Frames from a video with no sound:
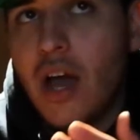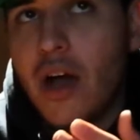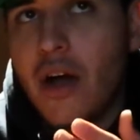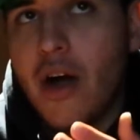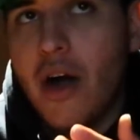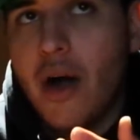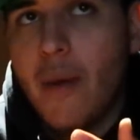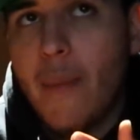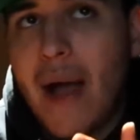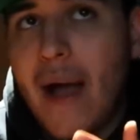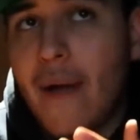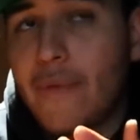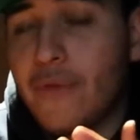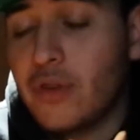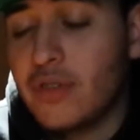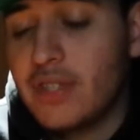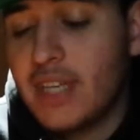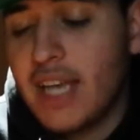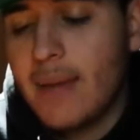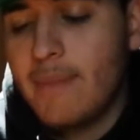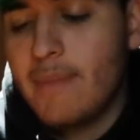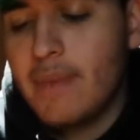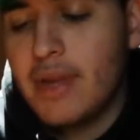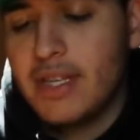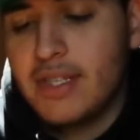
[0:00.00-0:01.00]
After
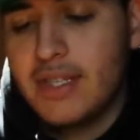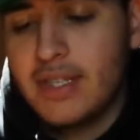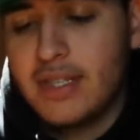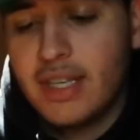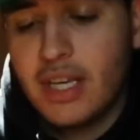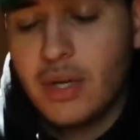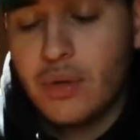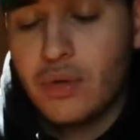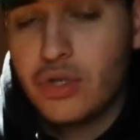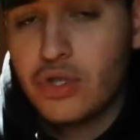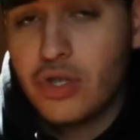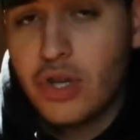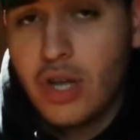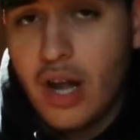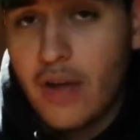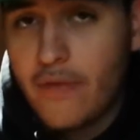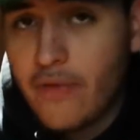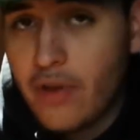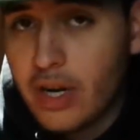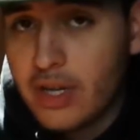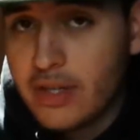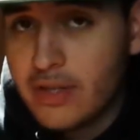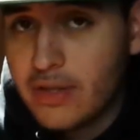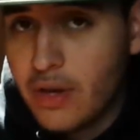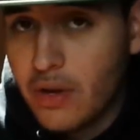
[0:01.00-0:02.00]
10 minutes, this thing will shut off
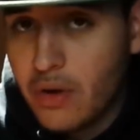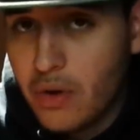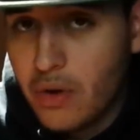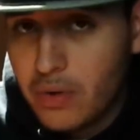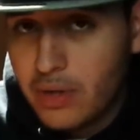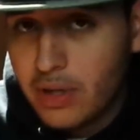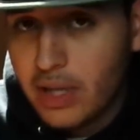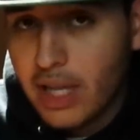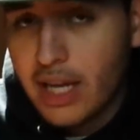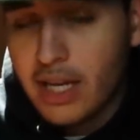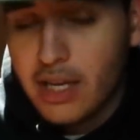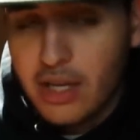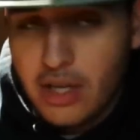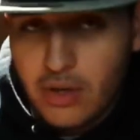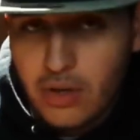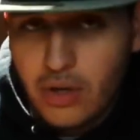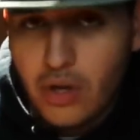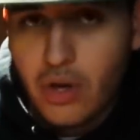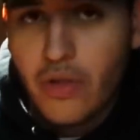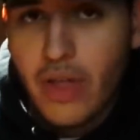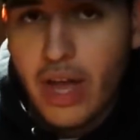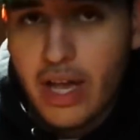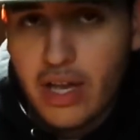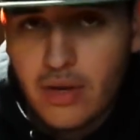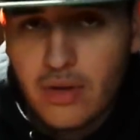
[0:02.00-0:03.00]
on its own, letting you
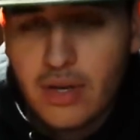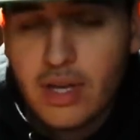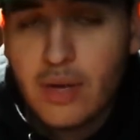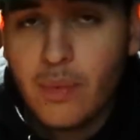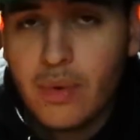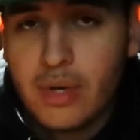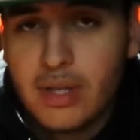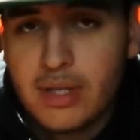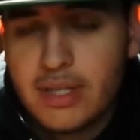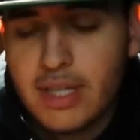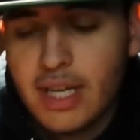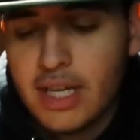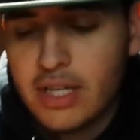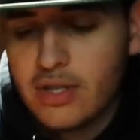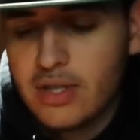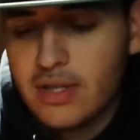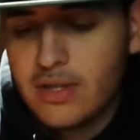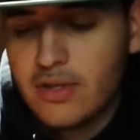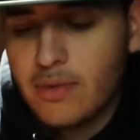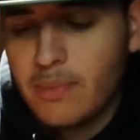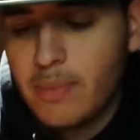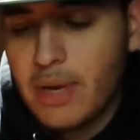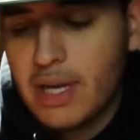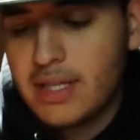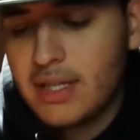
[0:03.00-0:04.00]
know that you did one session.
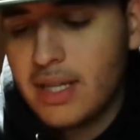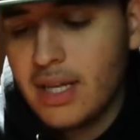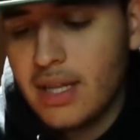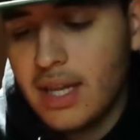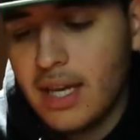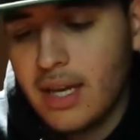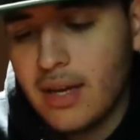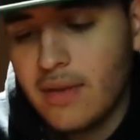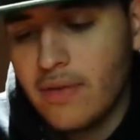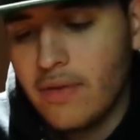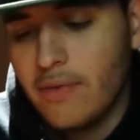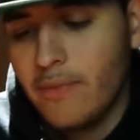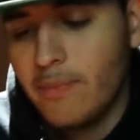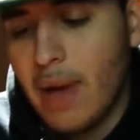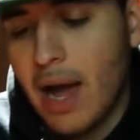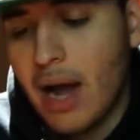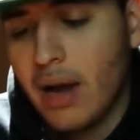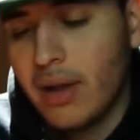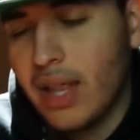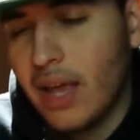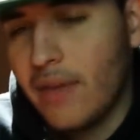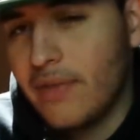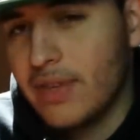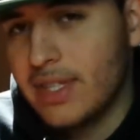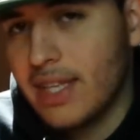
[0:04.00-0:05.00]
So basically, the battery
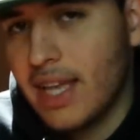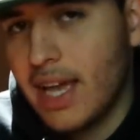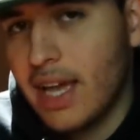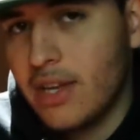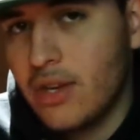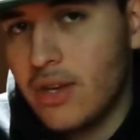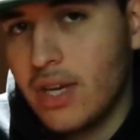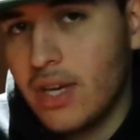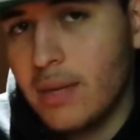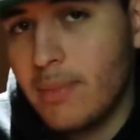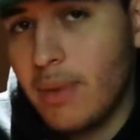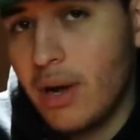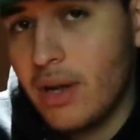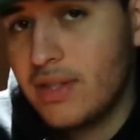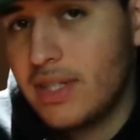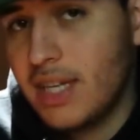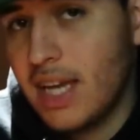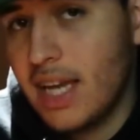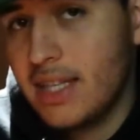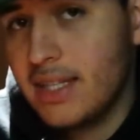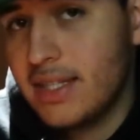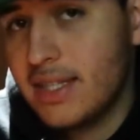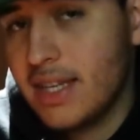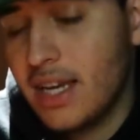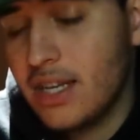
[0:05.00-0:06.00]
life is that you get about
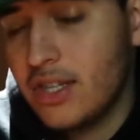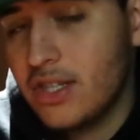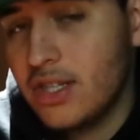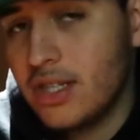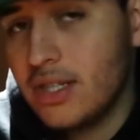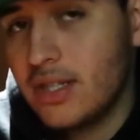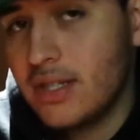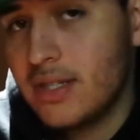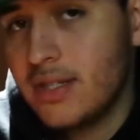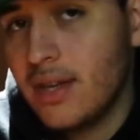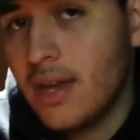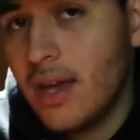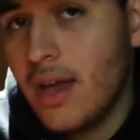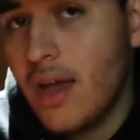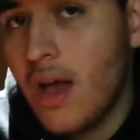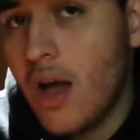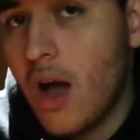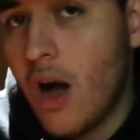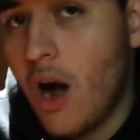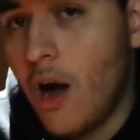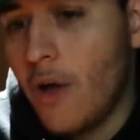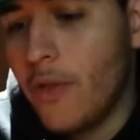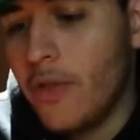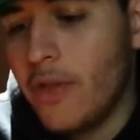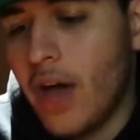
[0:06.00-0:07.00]
10 sessions
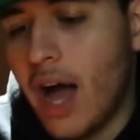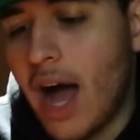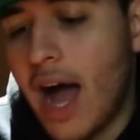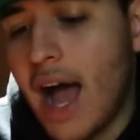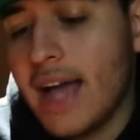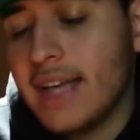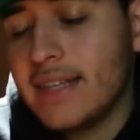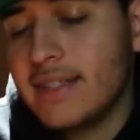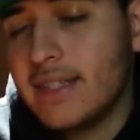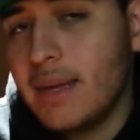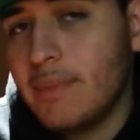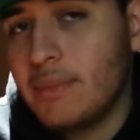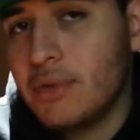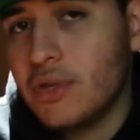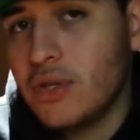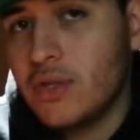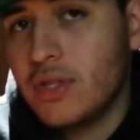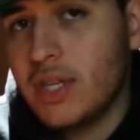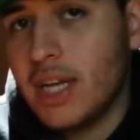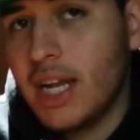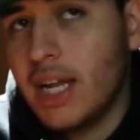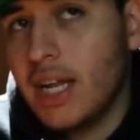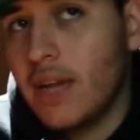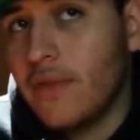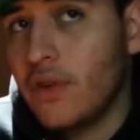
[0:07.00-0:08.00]
on the highest temperature
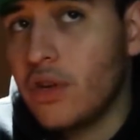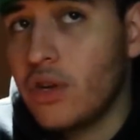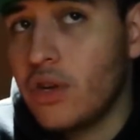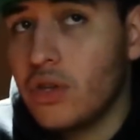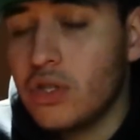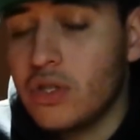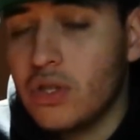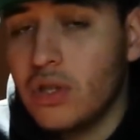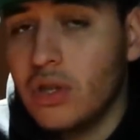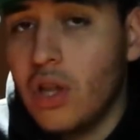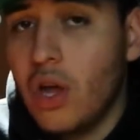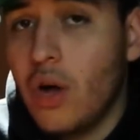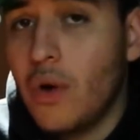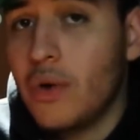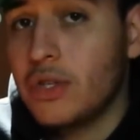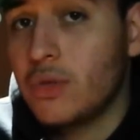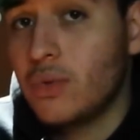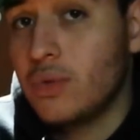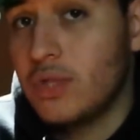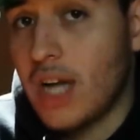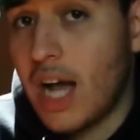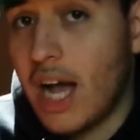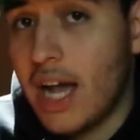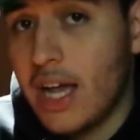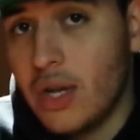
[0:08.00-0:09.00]
setting. If you're going to use the lowest,
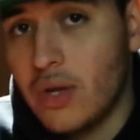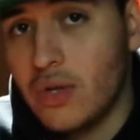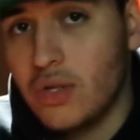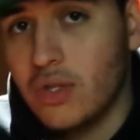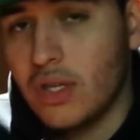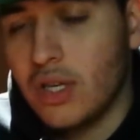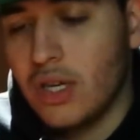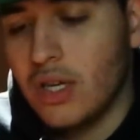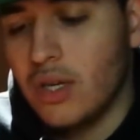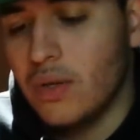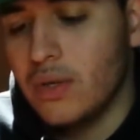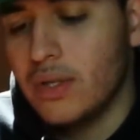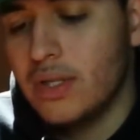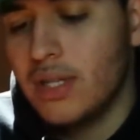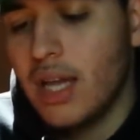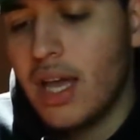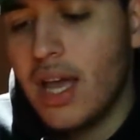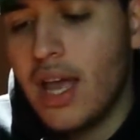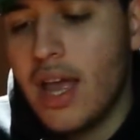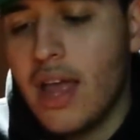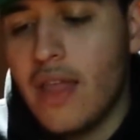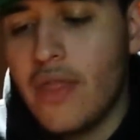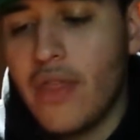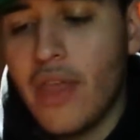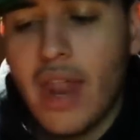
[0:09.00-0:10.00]
which I usually use,
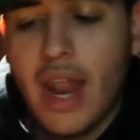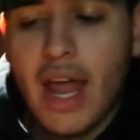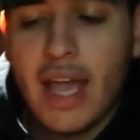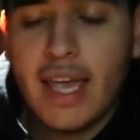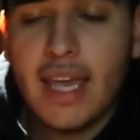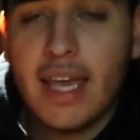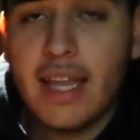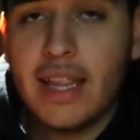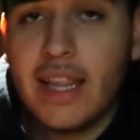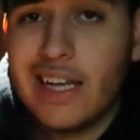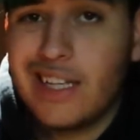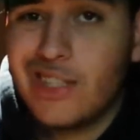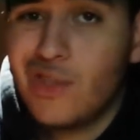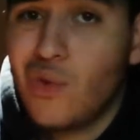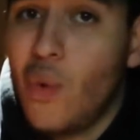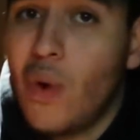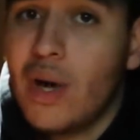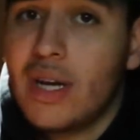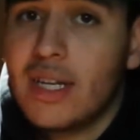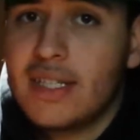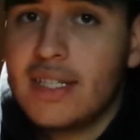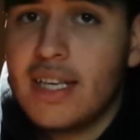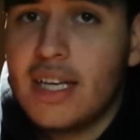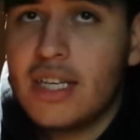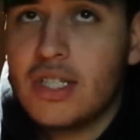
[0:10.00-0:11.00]
then I get like
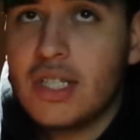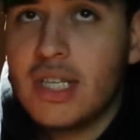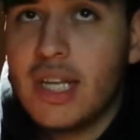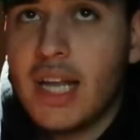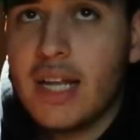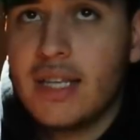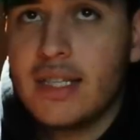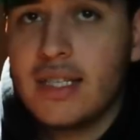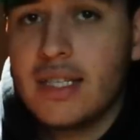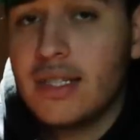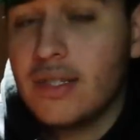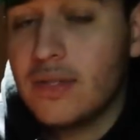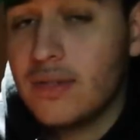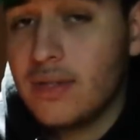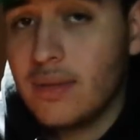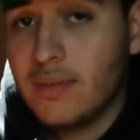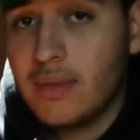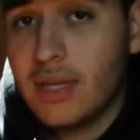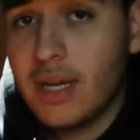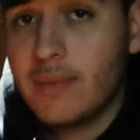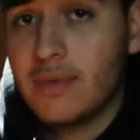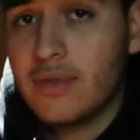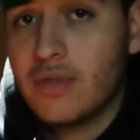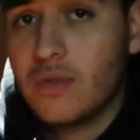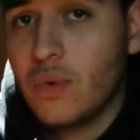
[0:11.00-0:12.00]
20 sessions out of this, or
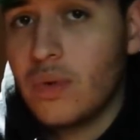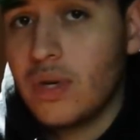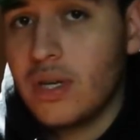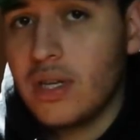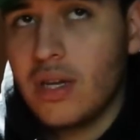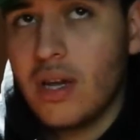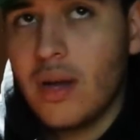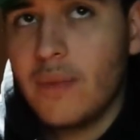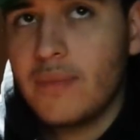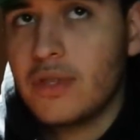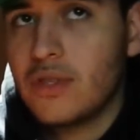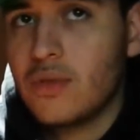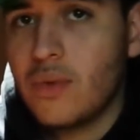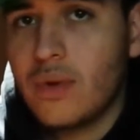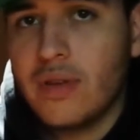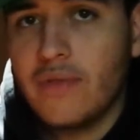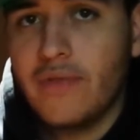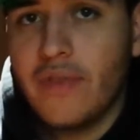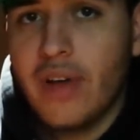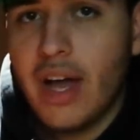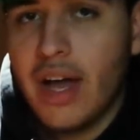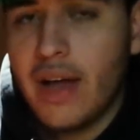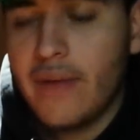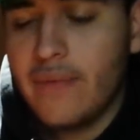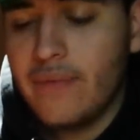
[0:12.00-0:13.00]
sometimes 20, up to
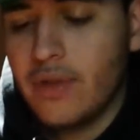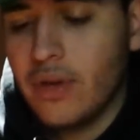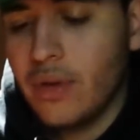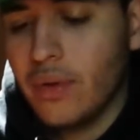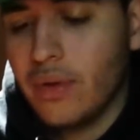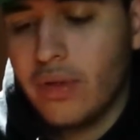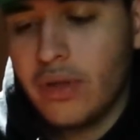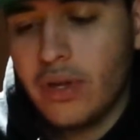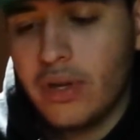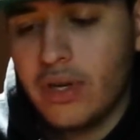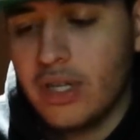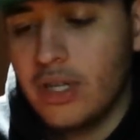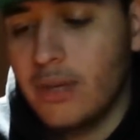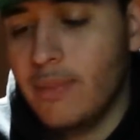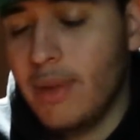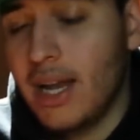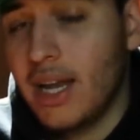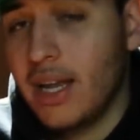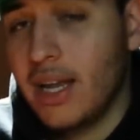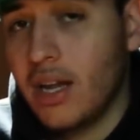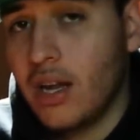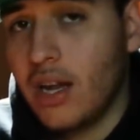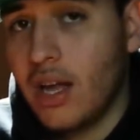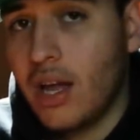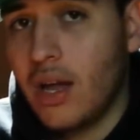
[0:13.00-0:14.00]
25, 30,
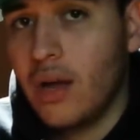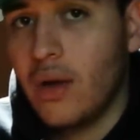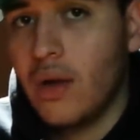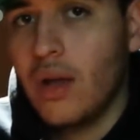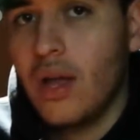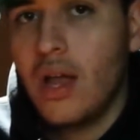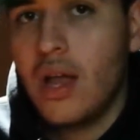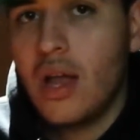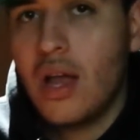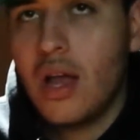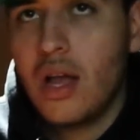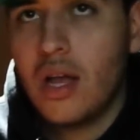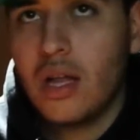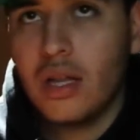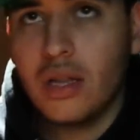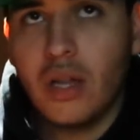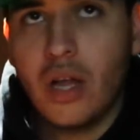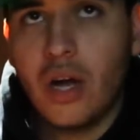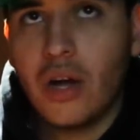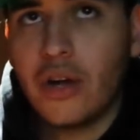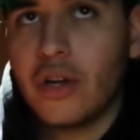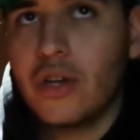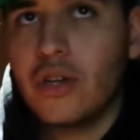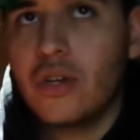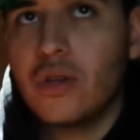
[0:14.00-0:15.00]
depending on how
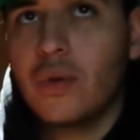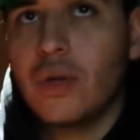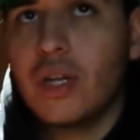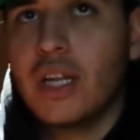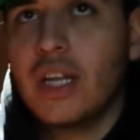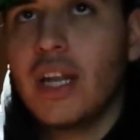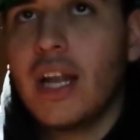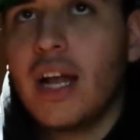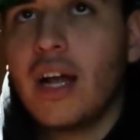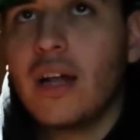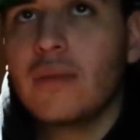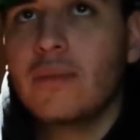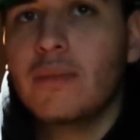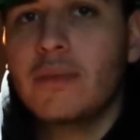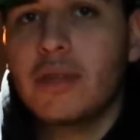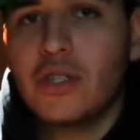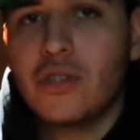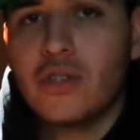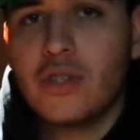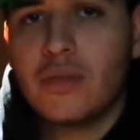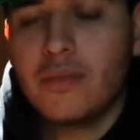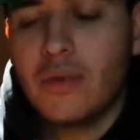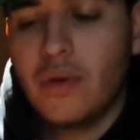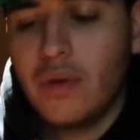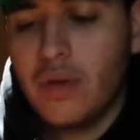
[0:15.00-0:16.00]
long you're doing it, how much
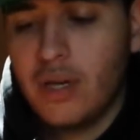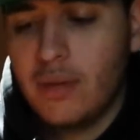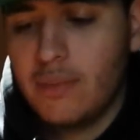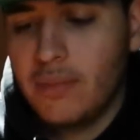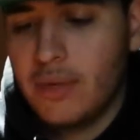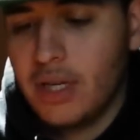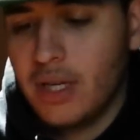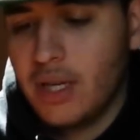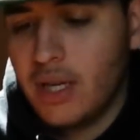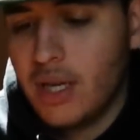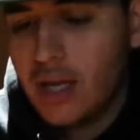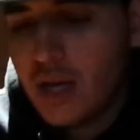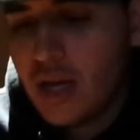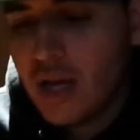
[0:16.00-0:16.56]
you're smoking. But